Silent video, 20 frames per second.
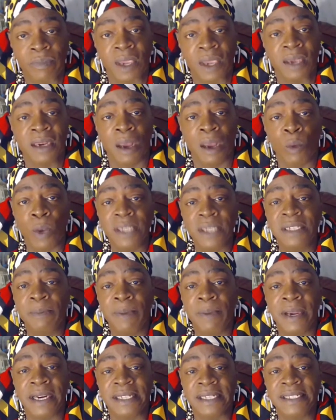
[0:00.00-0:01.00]
Now, once
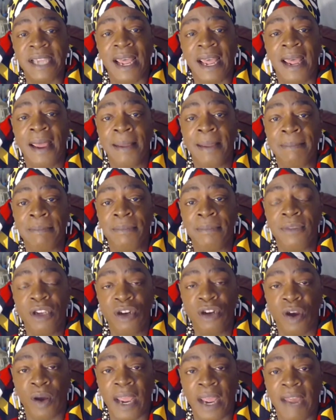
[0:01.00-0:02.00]
upon a time, you
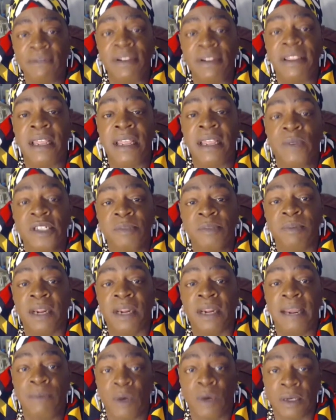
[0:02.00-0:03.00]
know, everything was
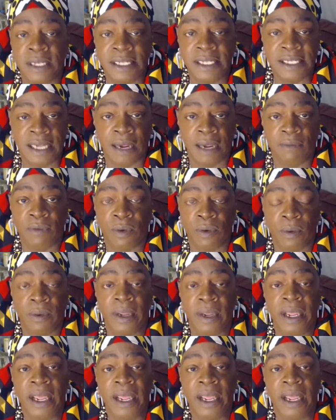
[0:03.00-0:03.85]
blamed on the devil.